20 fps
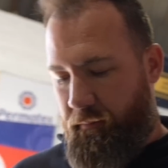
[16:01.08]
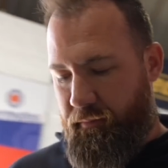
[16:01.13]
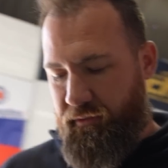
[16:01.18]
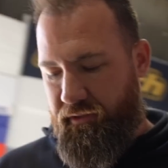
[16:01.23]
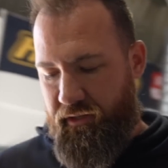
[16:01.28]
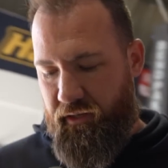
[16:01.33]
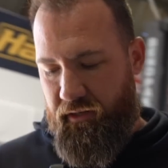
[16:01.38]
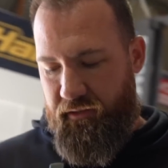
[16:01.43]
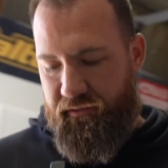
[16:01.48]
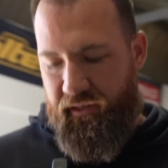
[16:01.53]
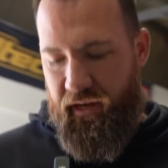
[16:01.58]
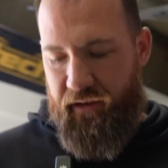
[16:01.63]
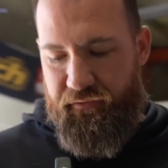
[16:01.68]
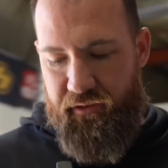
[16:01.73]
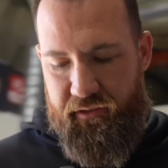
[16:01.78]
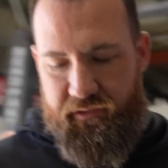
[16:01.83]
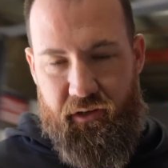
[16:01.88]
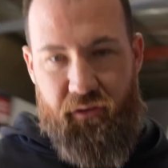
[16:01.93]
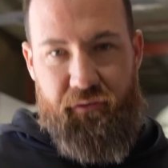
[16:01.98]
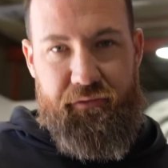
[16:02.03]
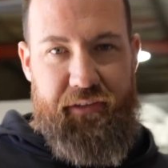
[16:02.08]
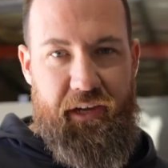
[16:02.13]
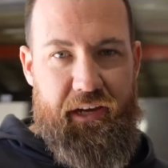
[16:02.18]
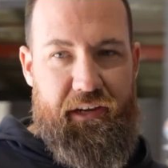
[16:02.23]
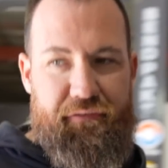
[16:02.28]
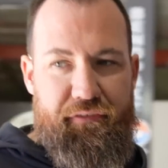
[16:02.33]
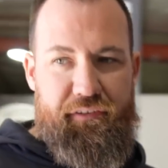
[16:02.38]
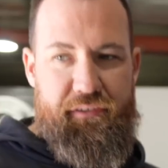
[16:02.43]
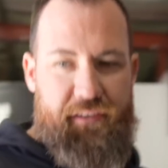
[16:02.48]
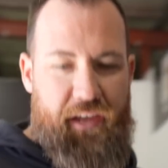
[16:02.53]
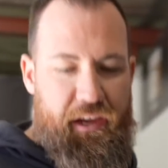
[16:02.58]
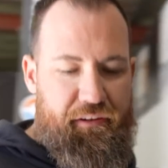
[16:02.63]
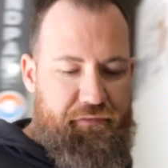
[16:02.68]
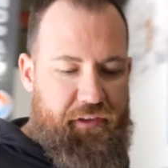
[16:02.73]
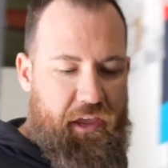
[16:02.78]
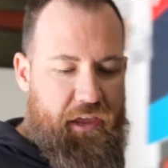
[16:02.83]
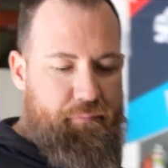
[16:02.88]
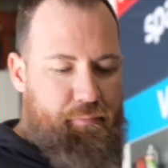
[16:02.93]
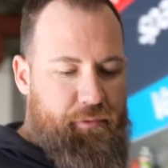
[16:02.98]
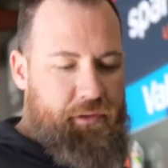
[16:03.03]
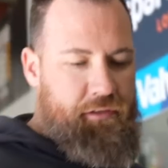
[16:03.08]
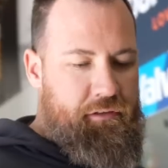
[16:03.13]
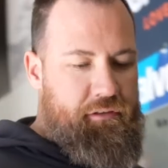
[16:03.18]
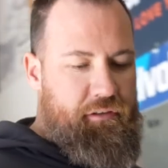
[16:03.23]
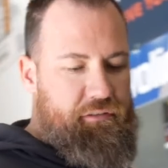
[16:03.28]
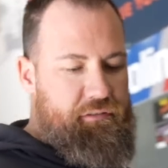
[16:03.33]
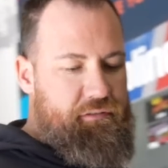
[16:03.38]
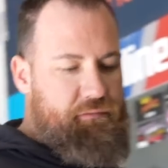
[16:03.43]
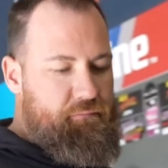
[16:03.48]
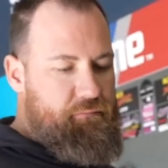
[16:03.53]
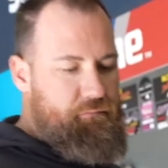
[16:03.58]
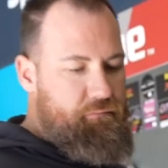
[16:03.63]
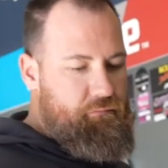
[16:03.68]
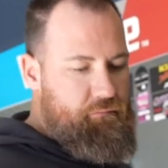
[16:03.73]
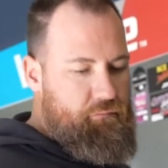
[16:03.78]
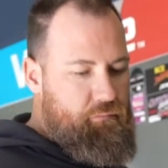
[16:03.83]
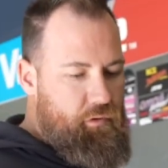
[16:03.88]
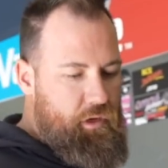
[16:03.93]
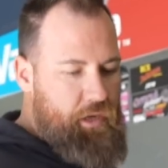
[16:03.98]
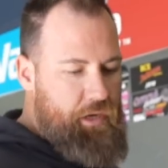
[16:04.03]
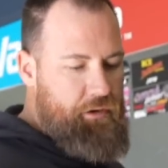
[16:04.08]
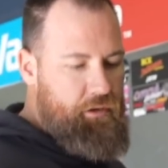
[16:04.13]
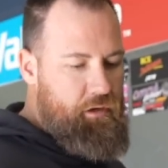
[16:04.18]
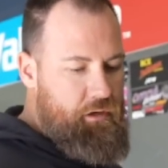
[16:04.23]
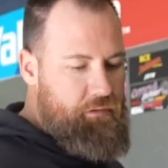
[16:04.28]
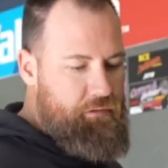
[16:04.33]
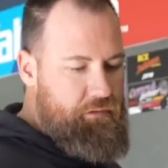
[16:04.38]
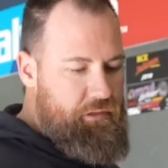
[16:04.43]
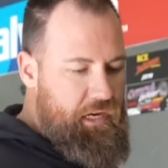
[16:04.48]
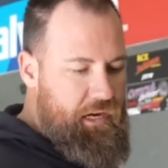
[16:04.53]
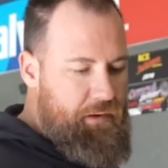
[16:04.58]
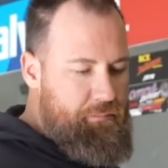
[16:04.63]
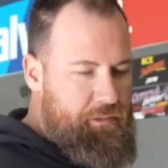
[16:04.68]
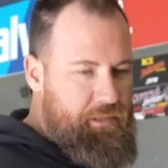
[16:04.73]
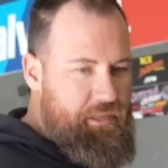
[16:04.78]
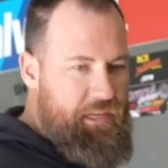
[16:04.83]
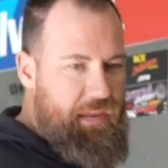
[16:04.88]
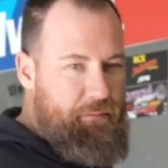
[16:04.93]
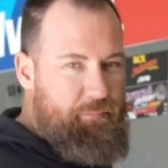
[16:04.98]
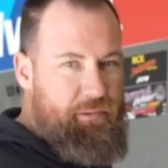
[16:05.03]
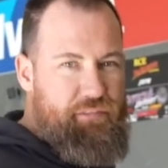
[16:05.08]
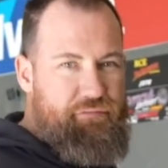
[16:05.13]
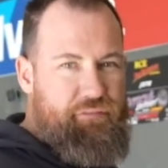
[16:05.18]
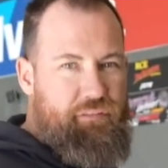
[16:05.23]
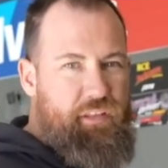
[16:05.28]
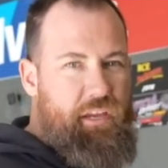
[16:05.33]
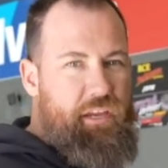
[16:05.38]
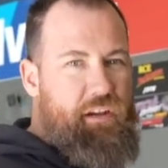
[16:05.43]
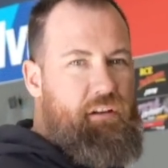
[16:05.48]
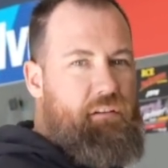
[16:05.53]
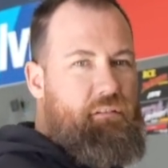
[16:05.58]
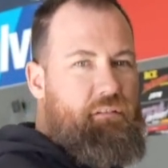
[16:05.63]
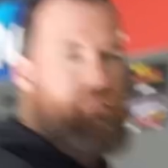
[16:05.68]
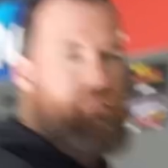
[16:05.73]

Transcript: I'm just going to save this old deck for safekeeping because why not? Yeah, I'm going to keep this for later.